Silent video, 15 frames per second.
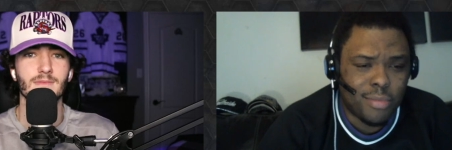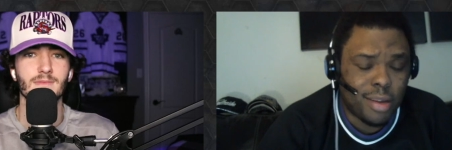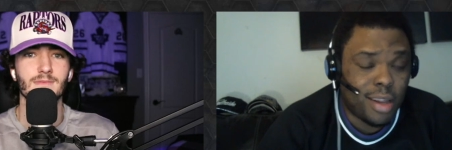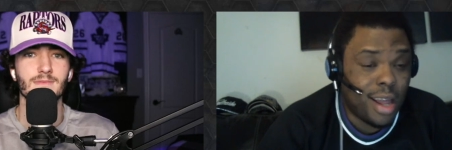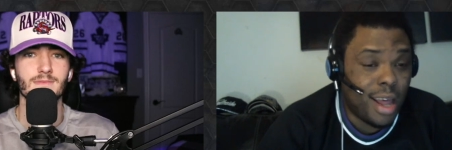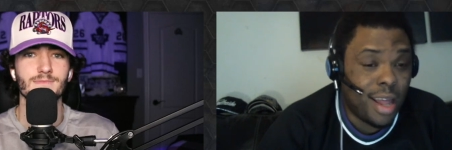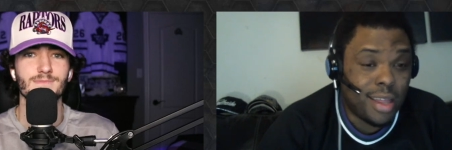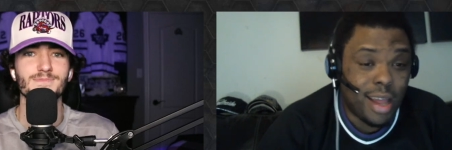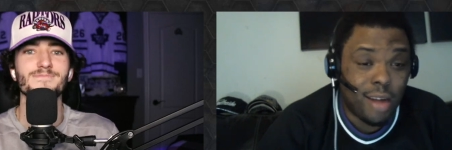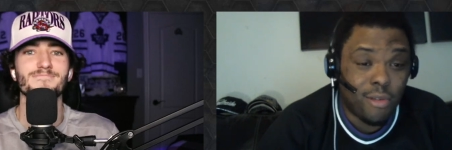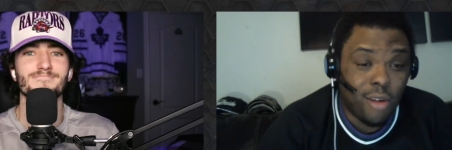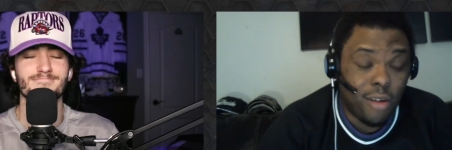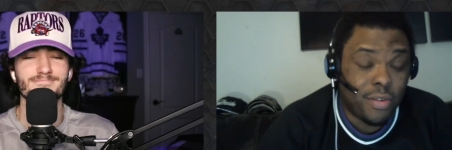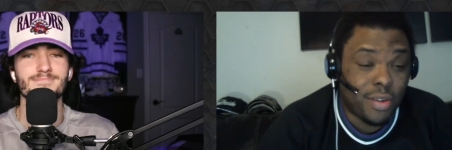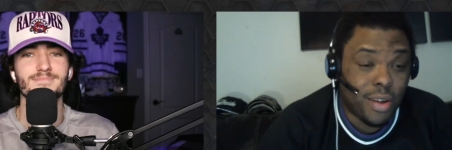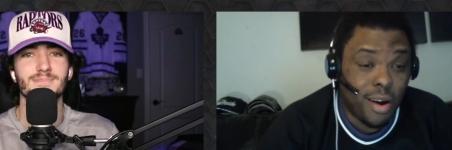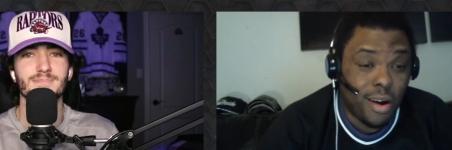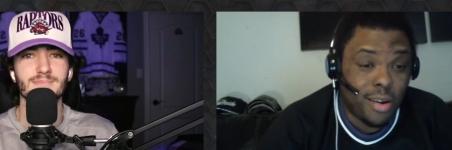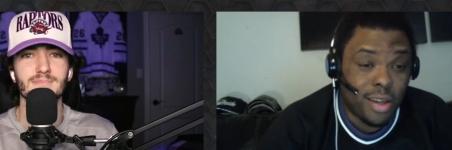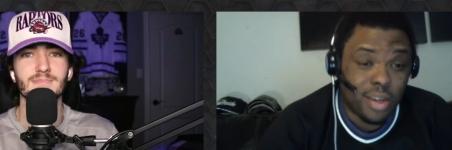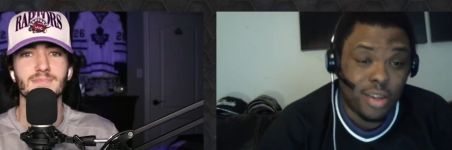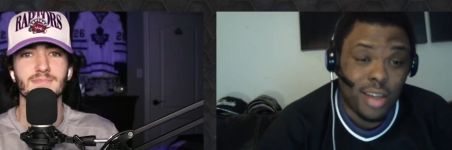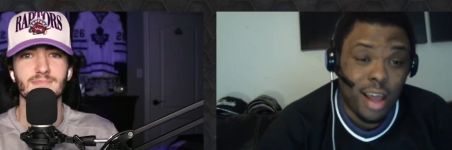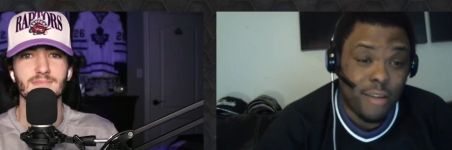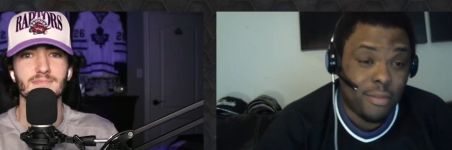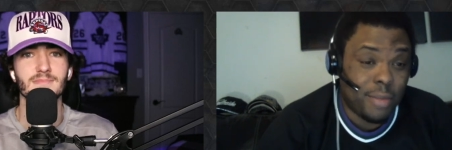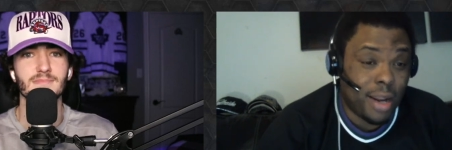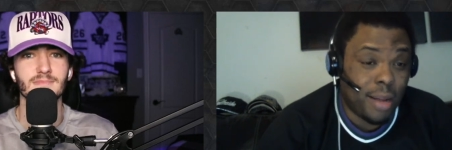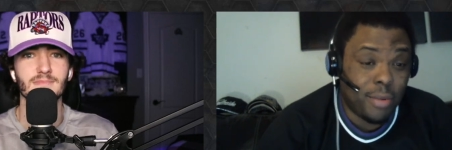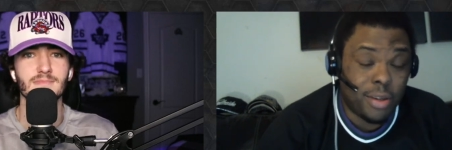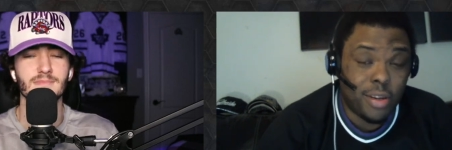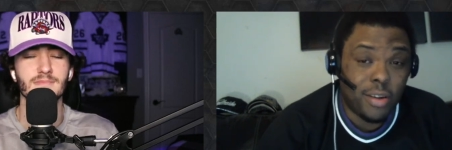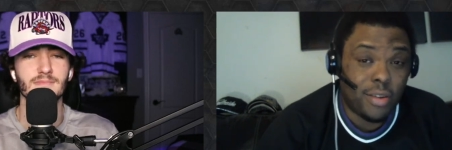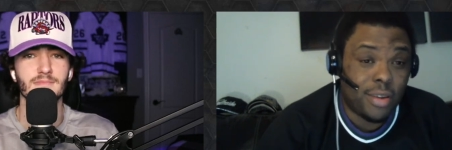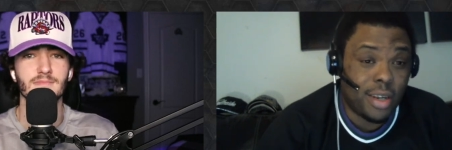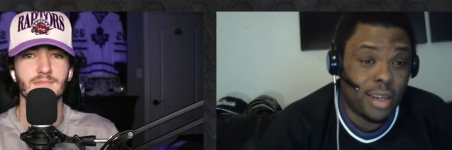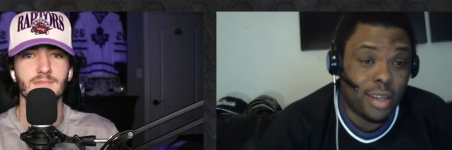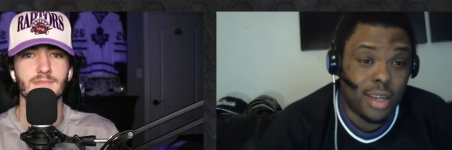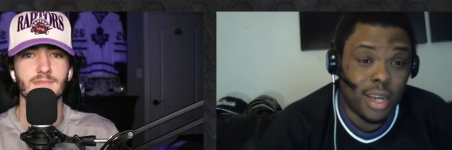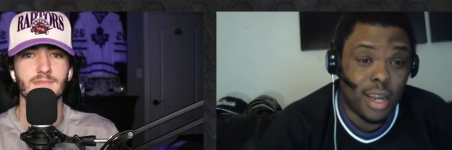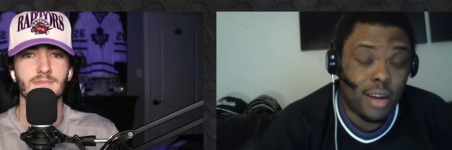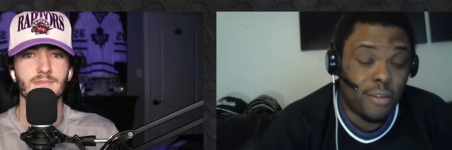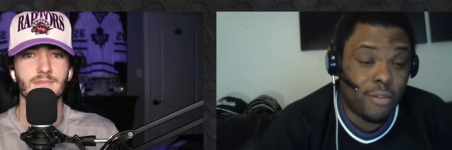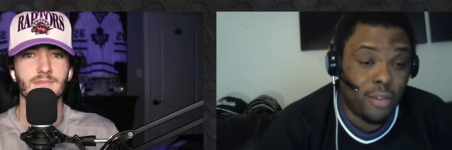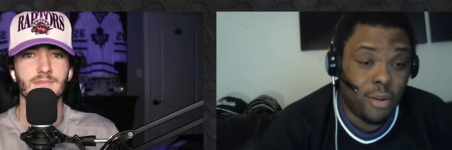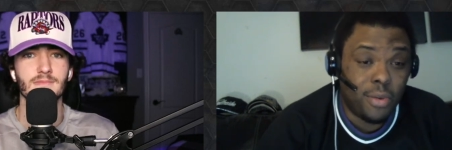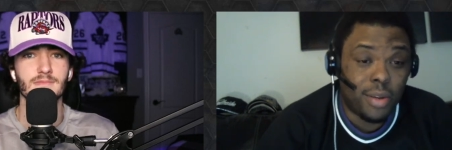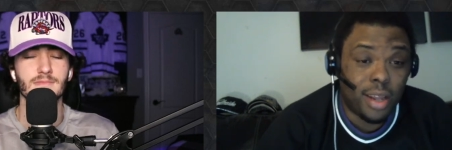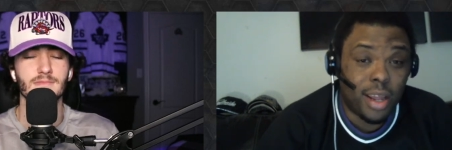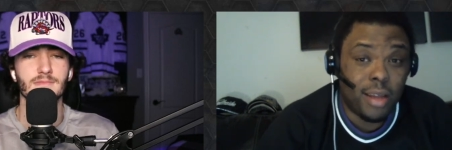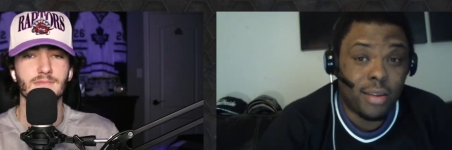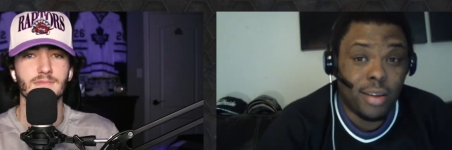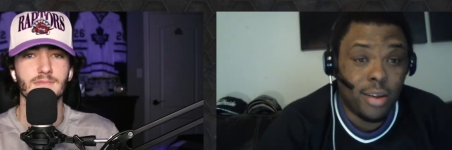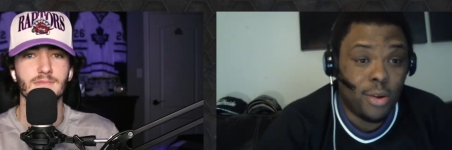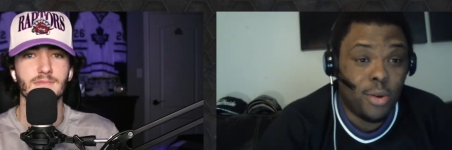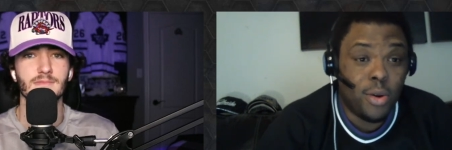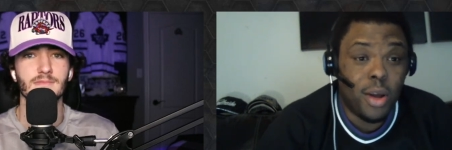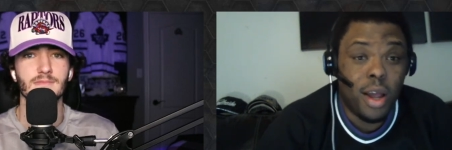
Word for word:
Speaker 1: But that rough start, they just haven't been able to, to, to get afloat and get to